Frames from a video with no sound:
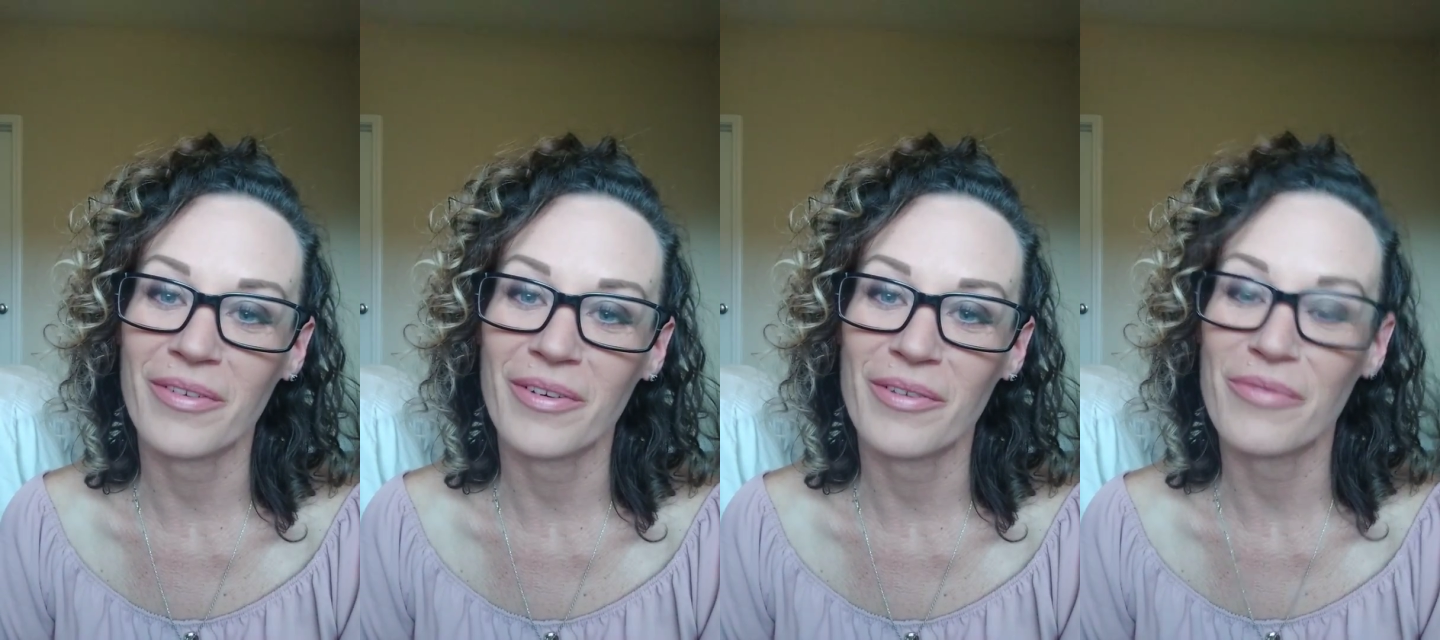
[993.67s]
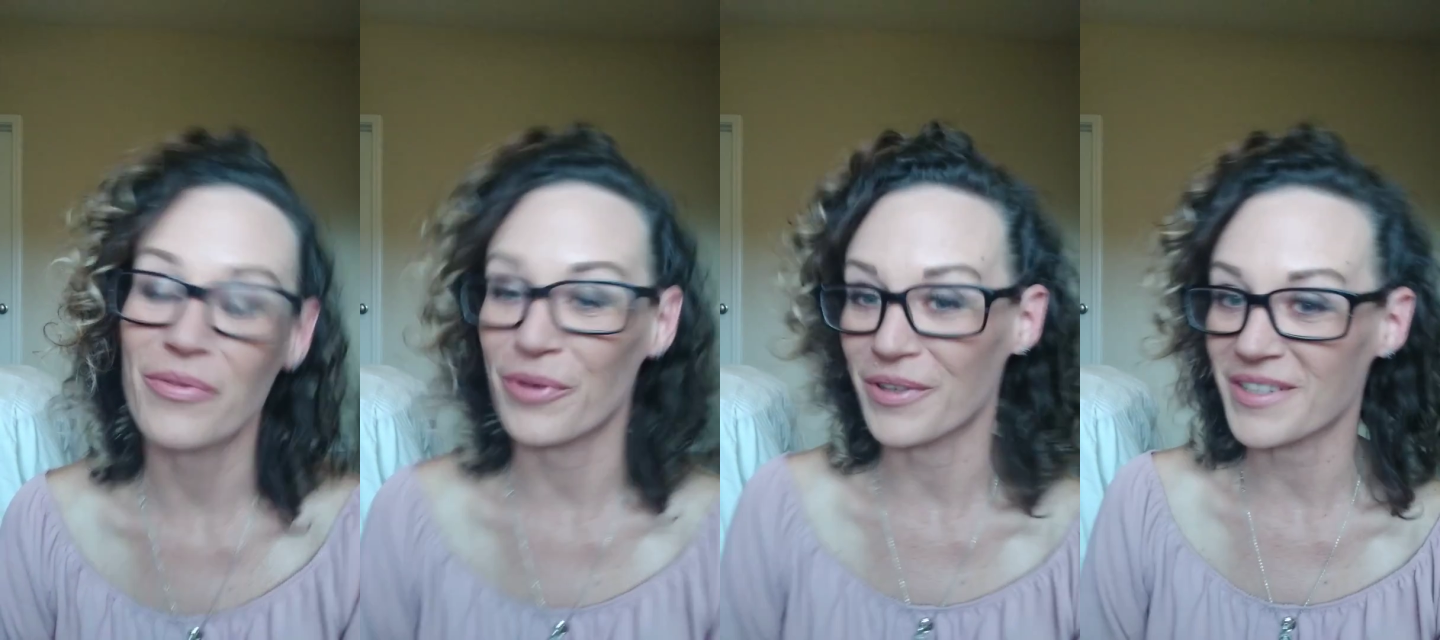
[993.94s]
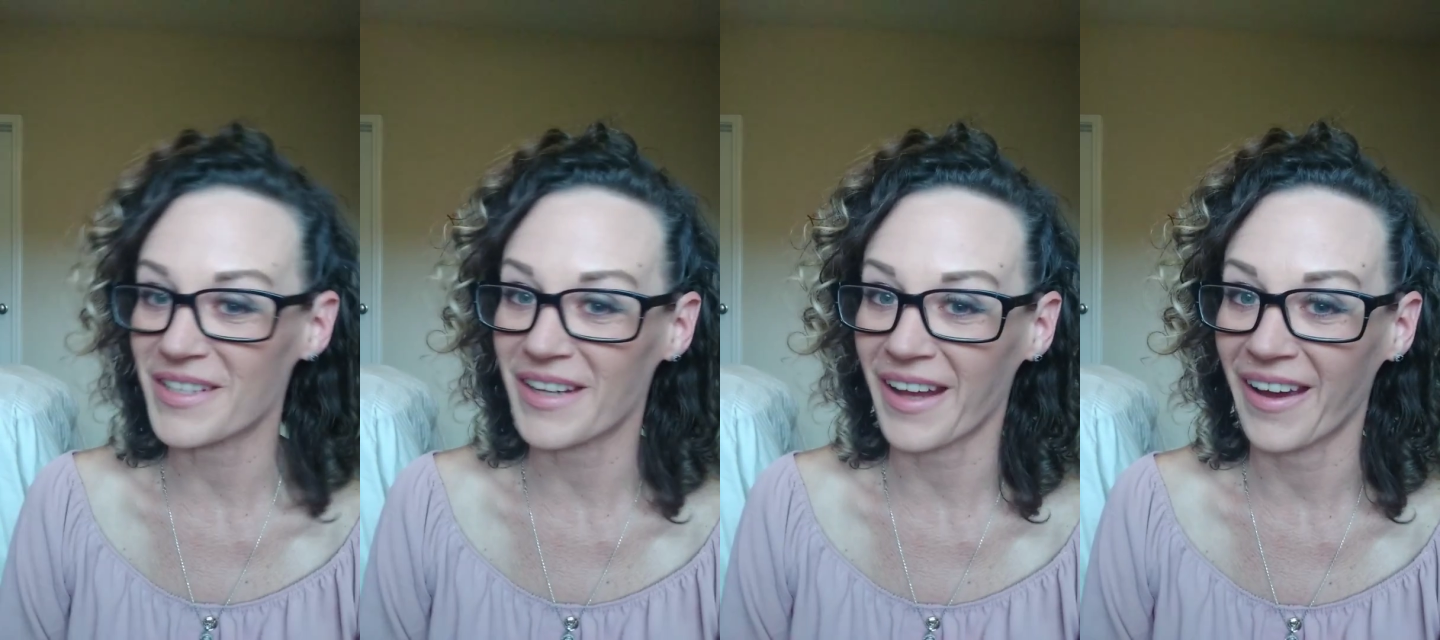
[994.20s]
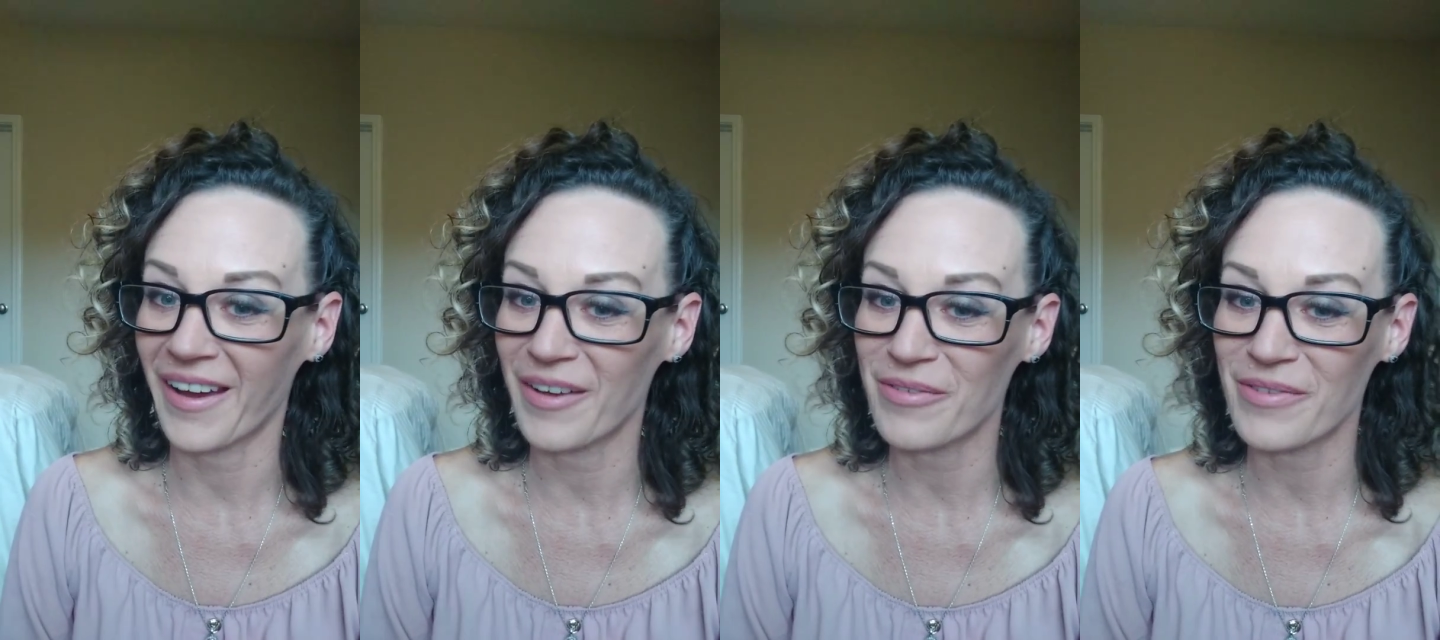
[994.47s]
for
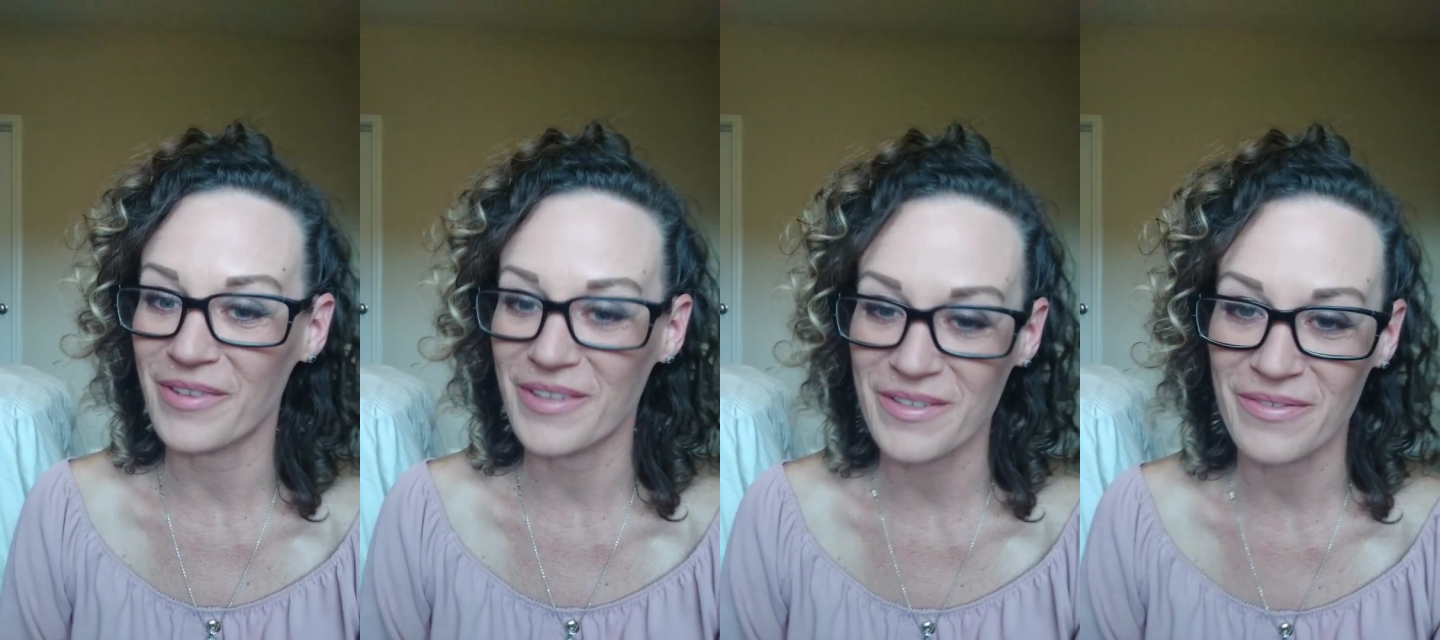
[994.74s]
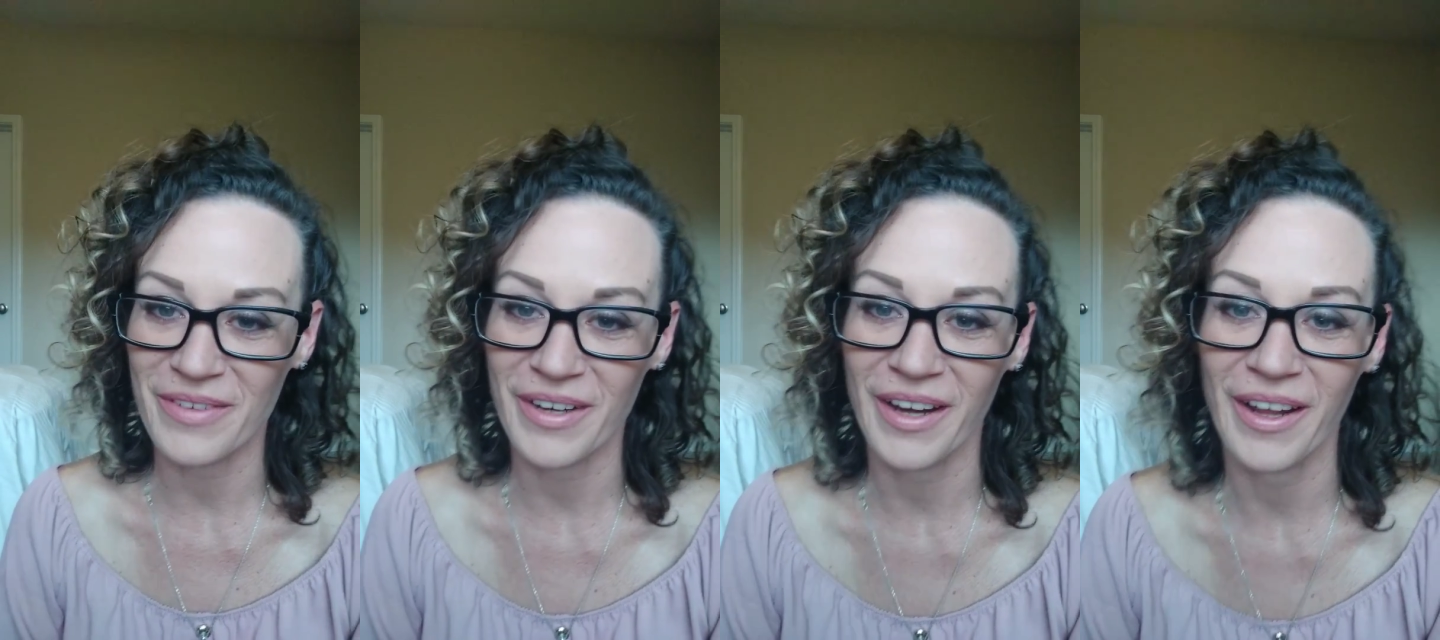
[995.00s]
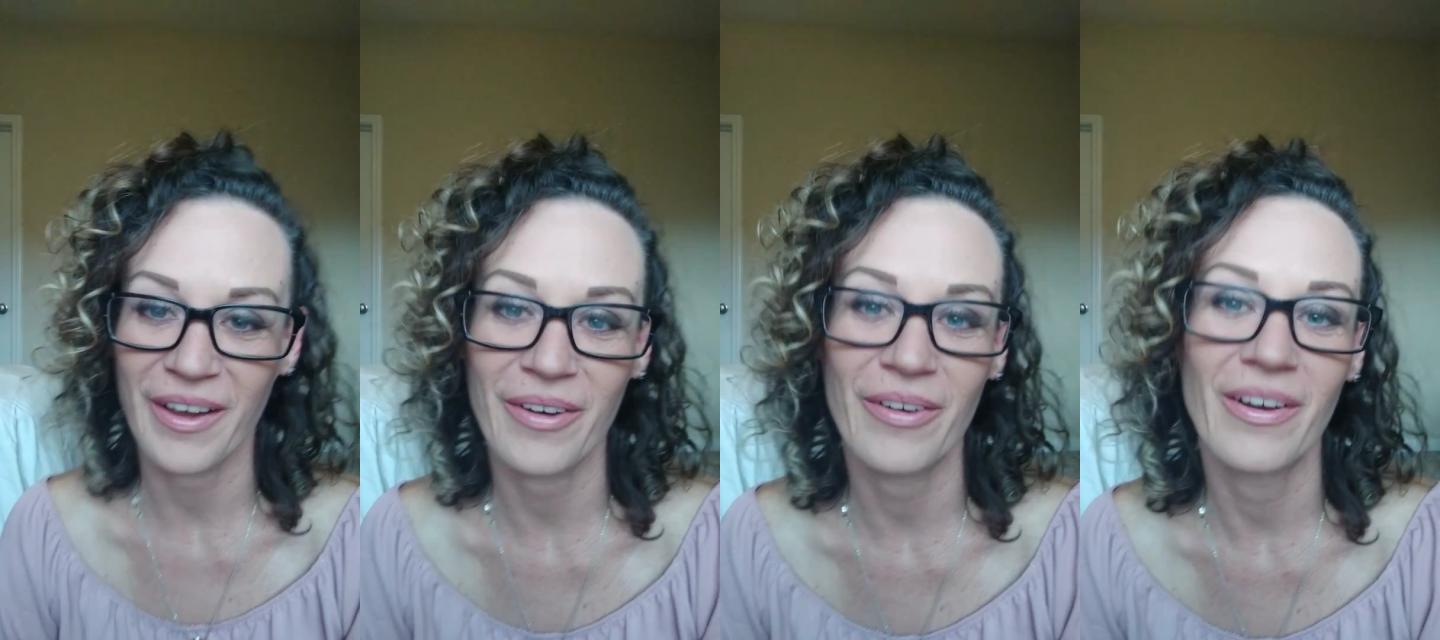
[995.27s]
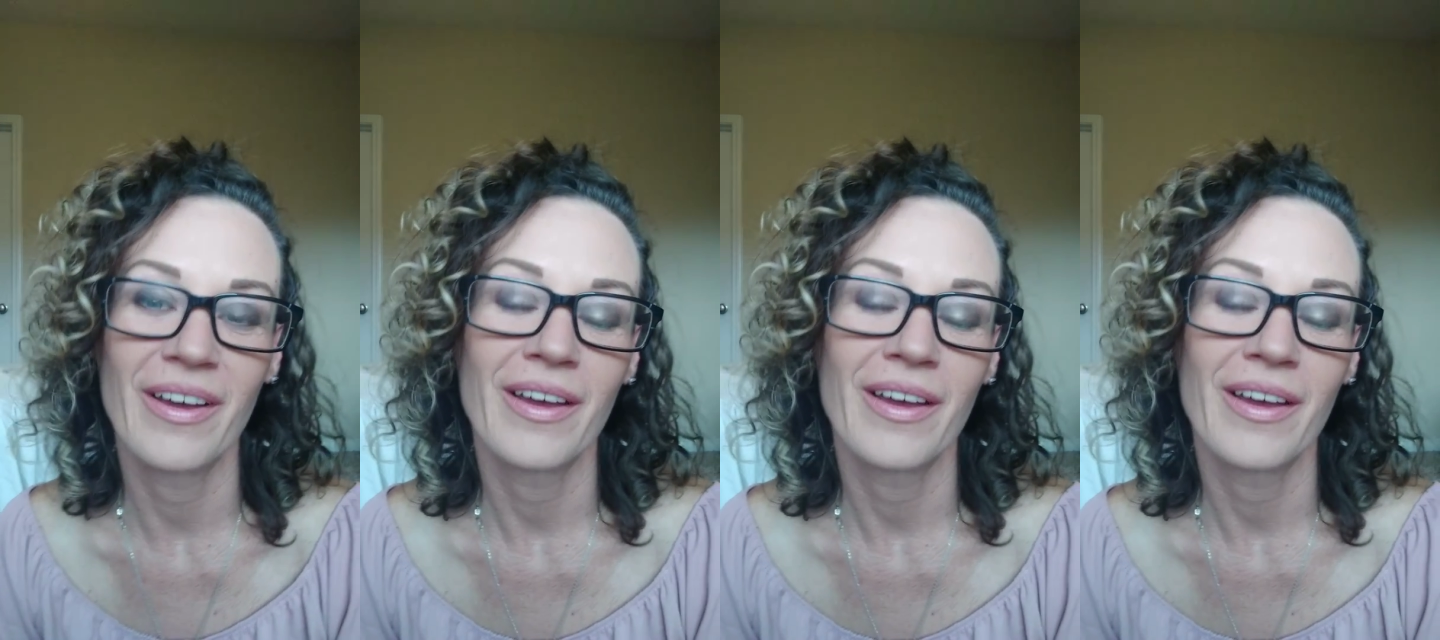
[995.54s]
today for this video.